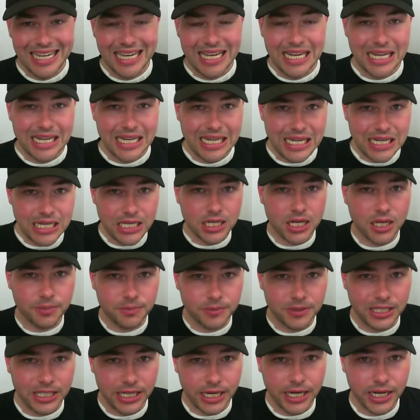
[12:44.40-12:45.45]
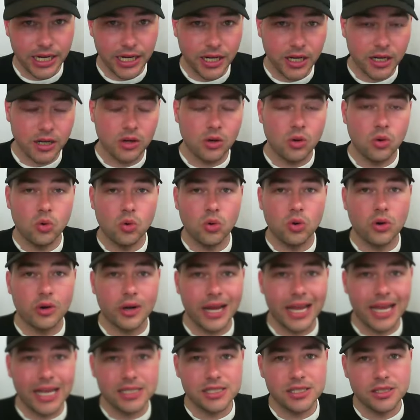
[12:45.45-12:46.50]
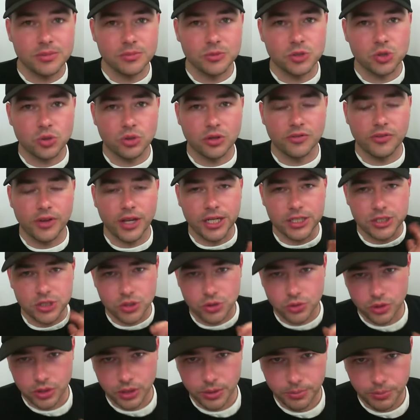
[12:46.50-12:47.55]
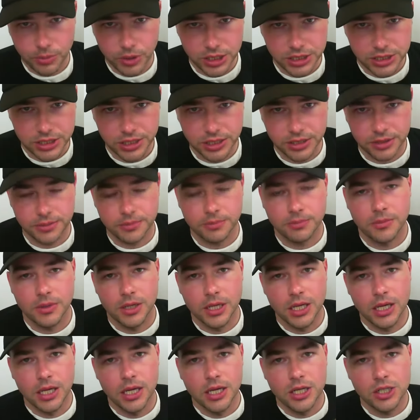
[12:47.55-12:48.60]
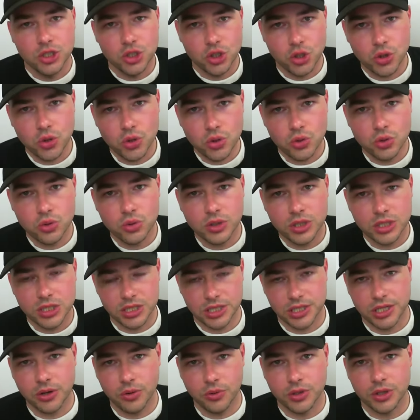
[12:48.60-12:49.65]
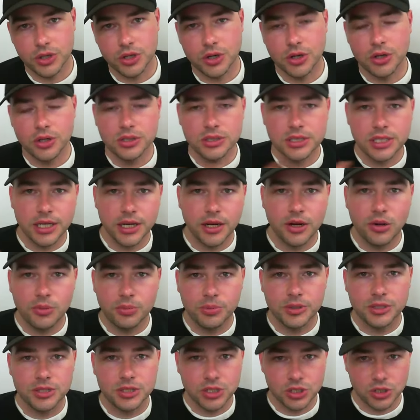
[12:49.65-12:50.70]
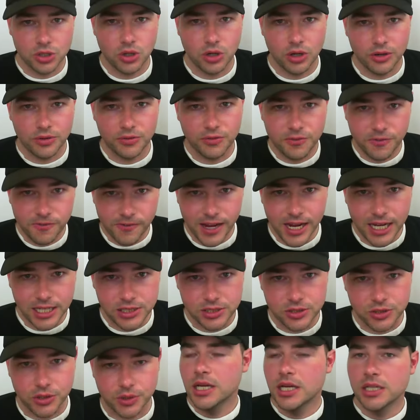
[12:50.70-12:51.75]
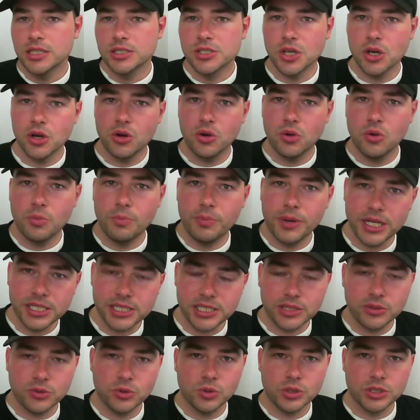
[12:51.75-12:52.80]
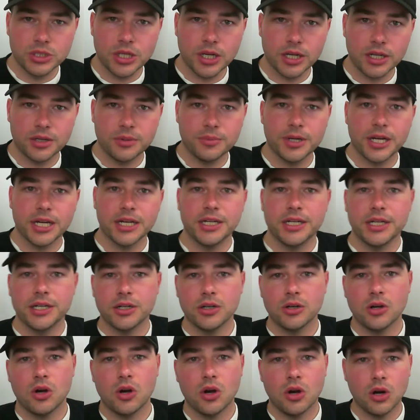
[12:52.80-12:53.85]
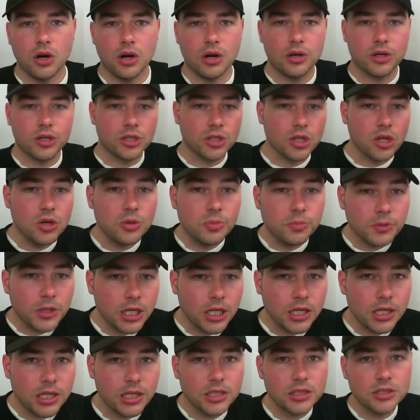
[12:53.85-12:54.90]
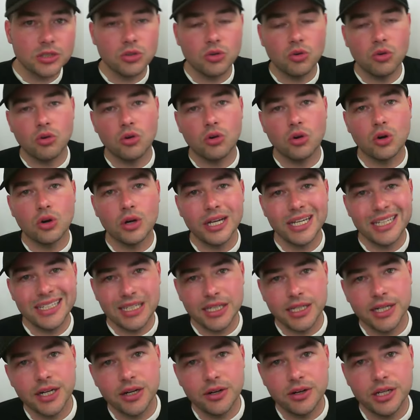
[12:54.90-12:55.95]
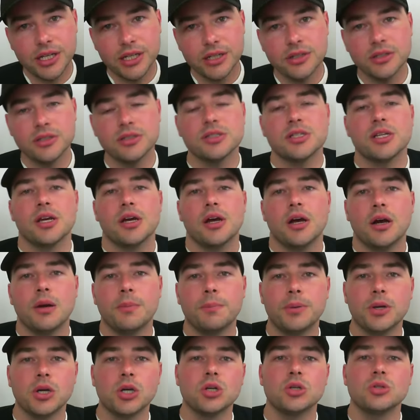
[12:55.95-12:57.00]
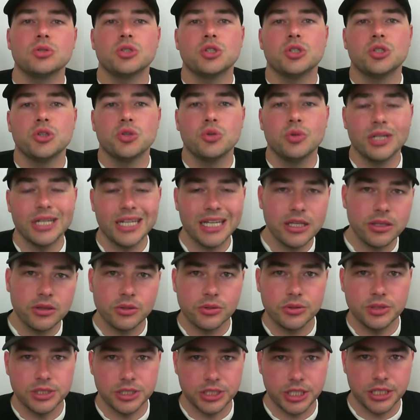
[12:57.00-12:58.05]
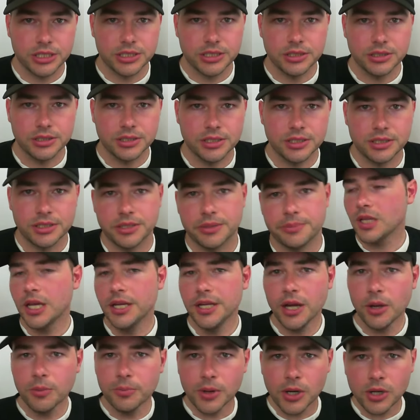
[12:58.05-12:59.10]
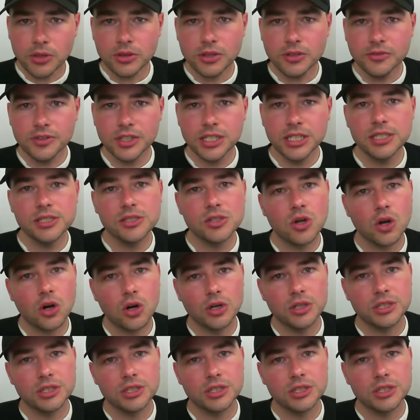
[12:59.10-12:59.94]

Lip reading: heat up the air or add some sort of external combustion to the cylinder to help it start faster. So basically what we're talking about here are glow plugs or inlet air heaters opposed to an ether injection system. Now both of these are